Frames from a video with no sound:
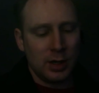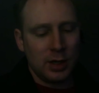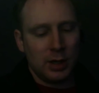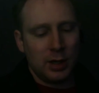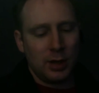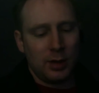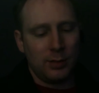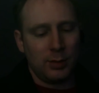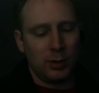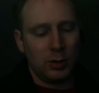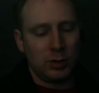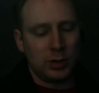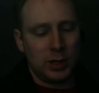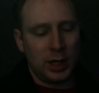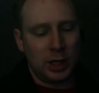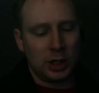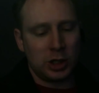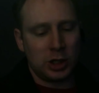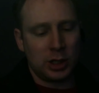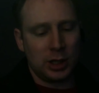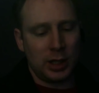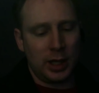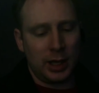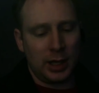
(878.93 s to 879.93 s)
A
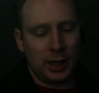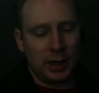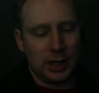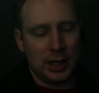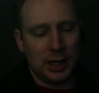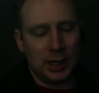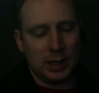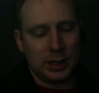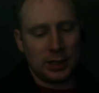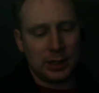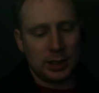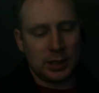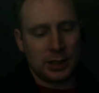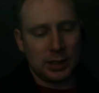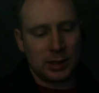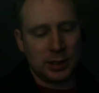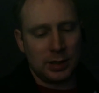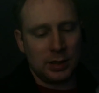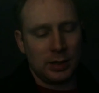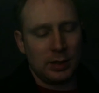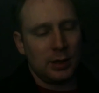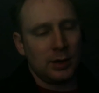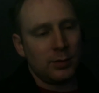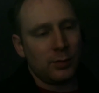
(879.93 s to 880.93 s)
mutation like this,
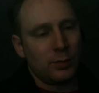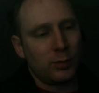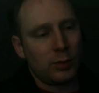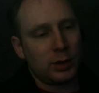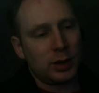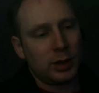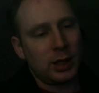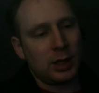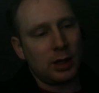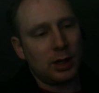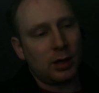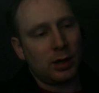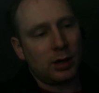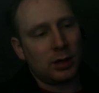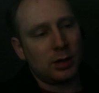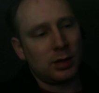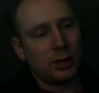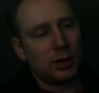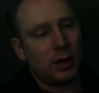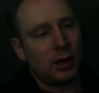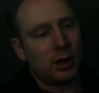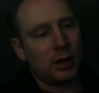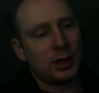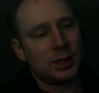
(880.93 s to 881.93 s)
with the
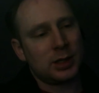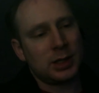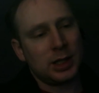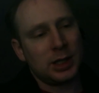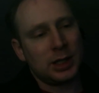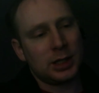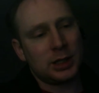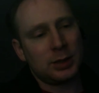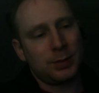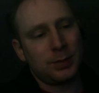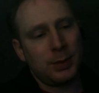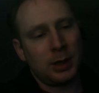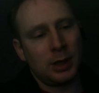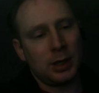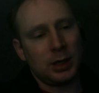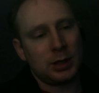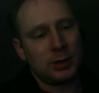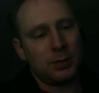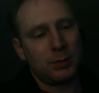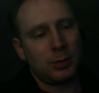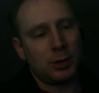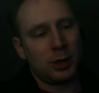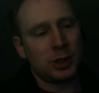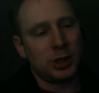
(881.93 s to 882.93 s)
Arcean spirits
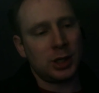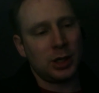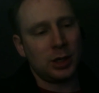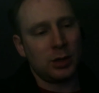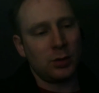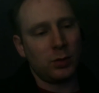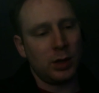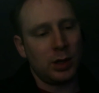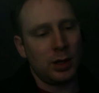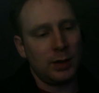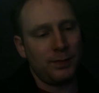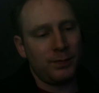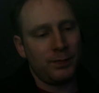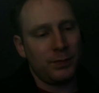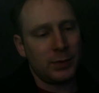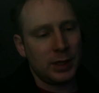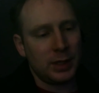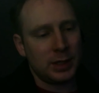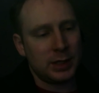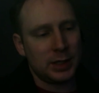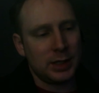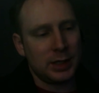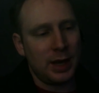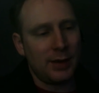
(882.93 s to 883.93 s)
merged into one,
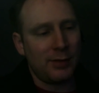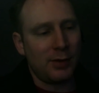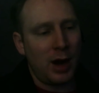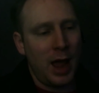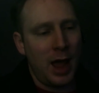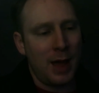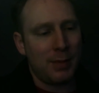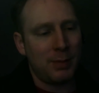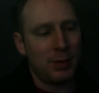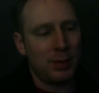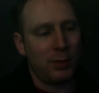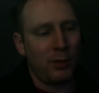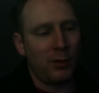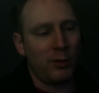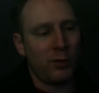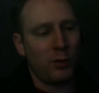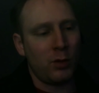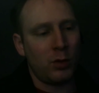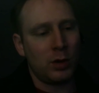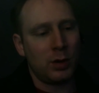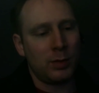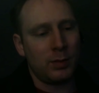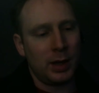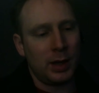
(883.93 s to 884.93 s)
it's never happened before
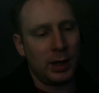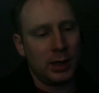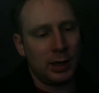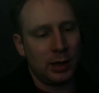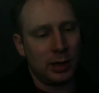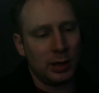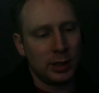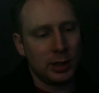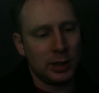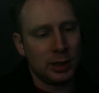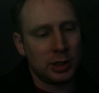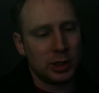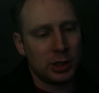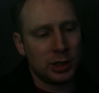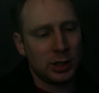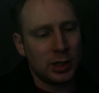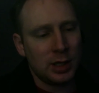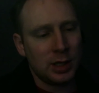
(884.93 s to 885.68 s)
to my knowledge.